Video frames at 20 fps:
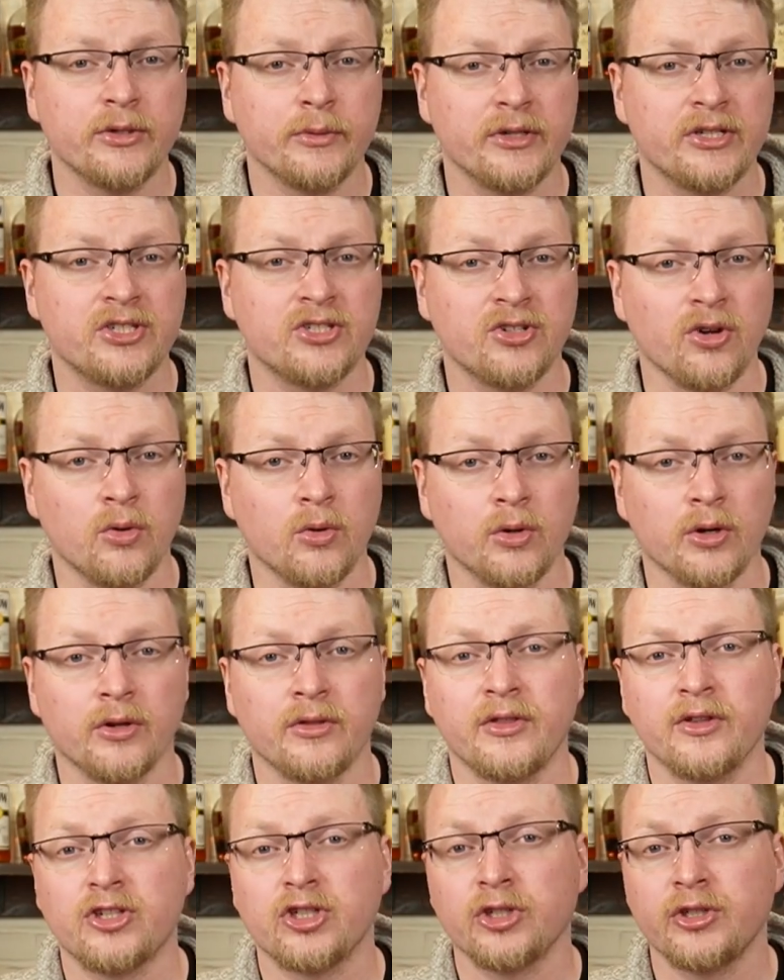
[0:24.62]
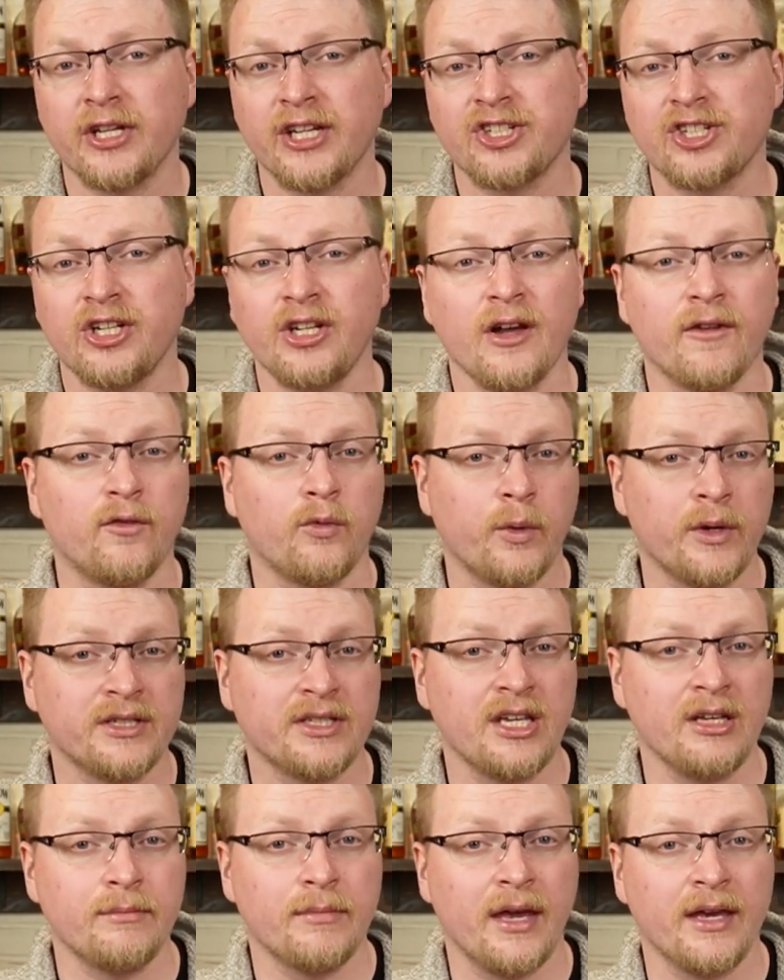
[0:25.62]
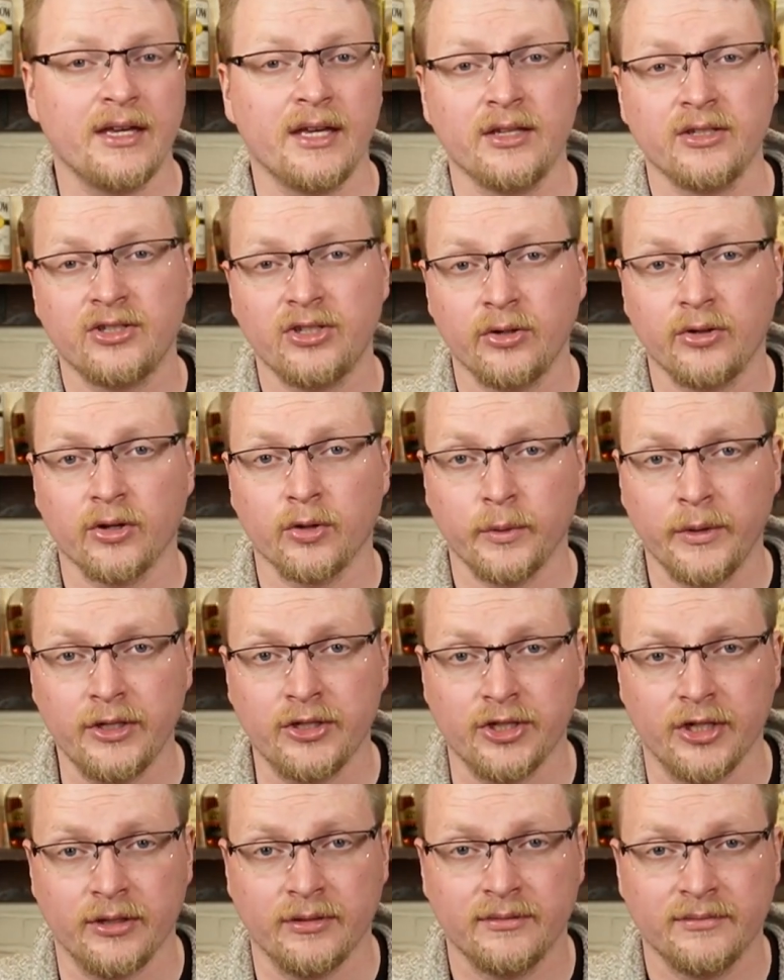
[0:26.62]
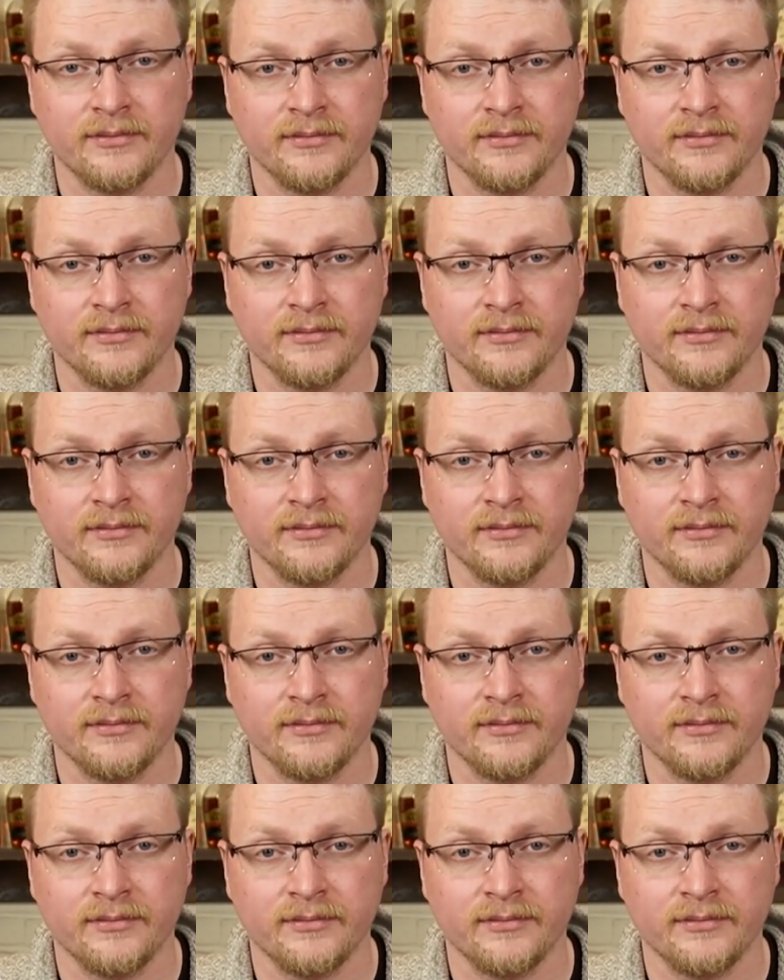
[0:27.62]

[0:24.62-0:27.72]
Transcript: to restore the tradition of whiskey making to their region.